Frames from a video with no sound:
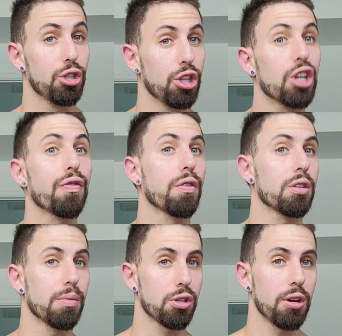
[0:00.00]
just for
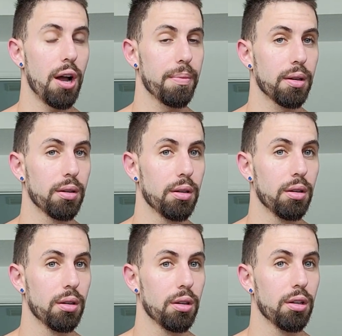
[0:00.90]
subscribing
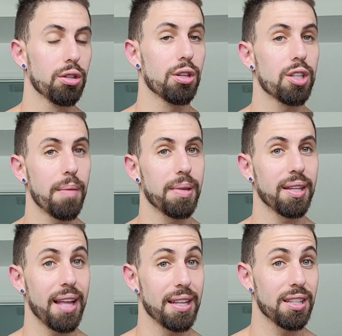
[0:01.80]
to
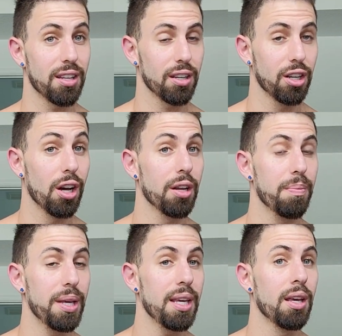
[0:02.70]
something that's gonna
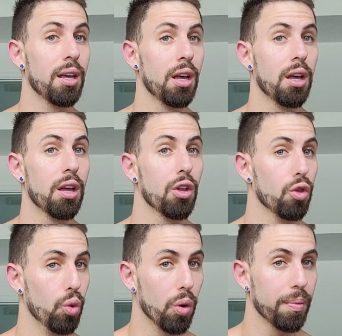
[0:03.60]
be
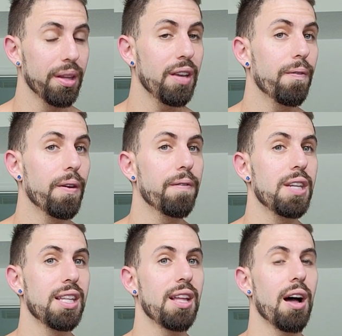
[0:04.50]
normally
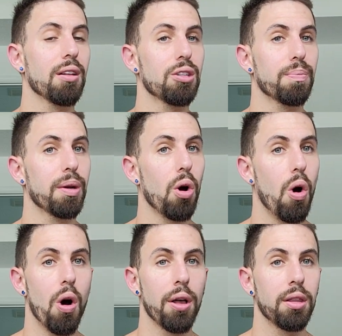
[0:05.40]
$15, but
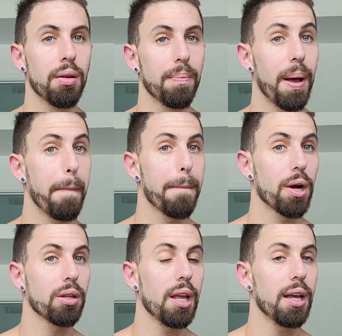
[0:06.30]
on my
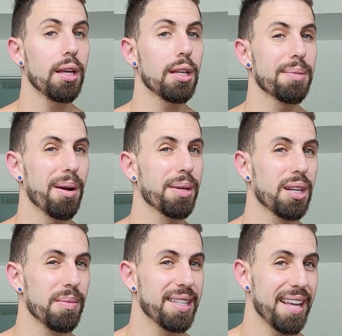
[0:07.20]
birthday it's probably
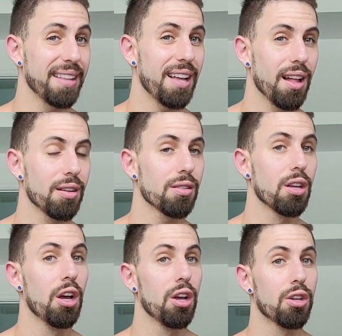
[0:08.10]
gonna be $10.
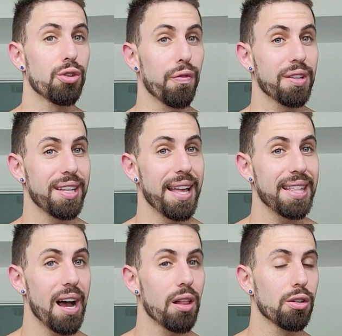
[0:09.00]
So for
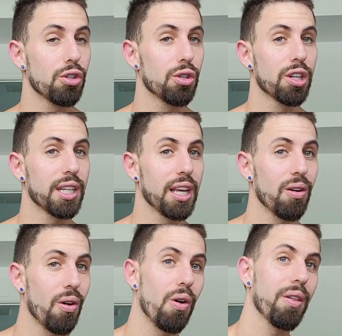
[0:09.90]
$10, you're gonna get
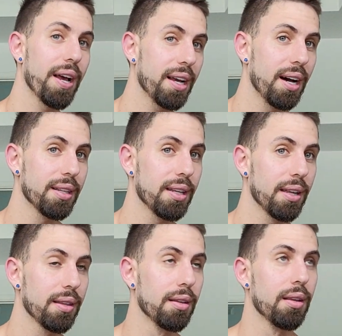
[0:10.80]
all that content,